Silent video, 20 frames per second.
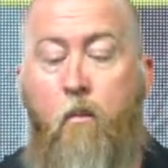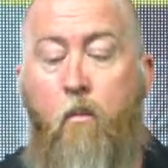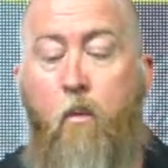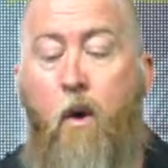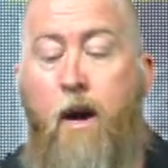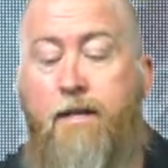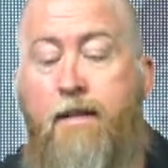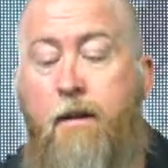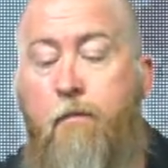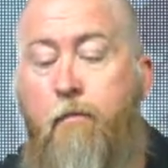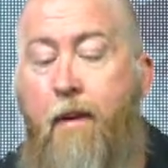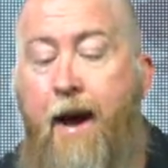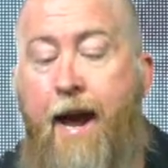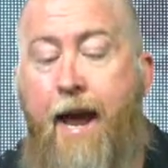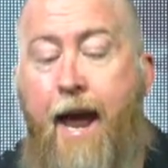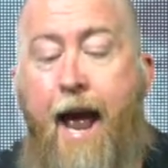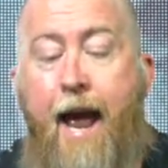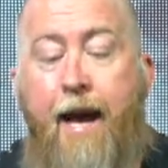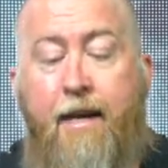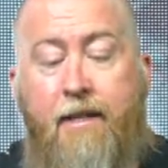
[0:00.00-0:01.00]
It wasn't
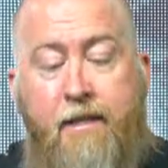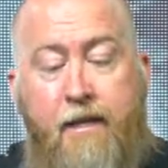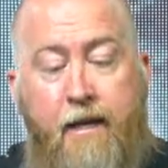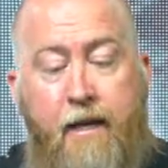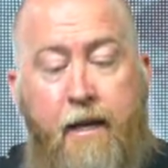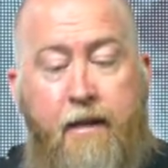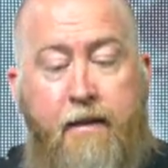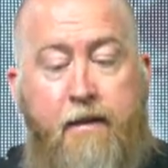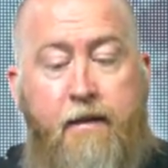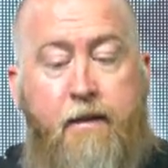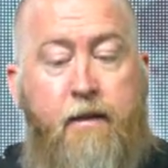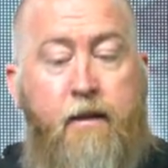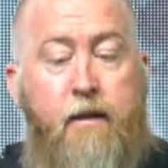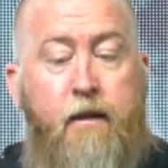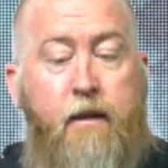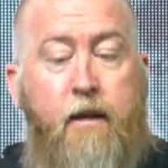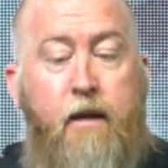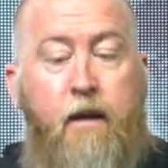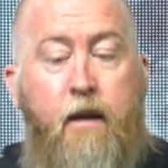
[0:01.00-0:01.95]
by accident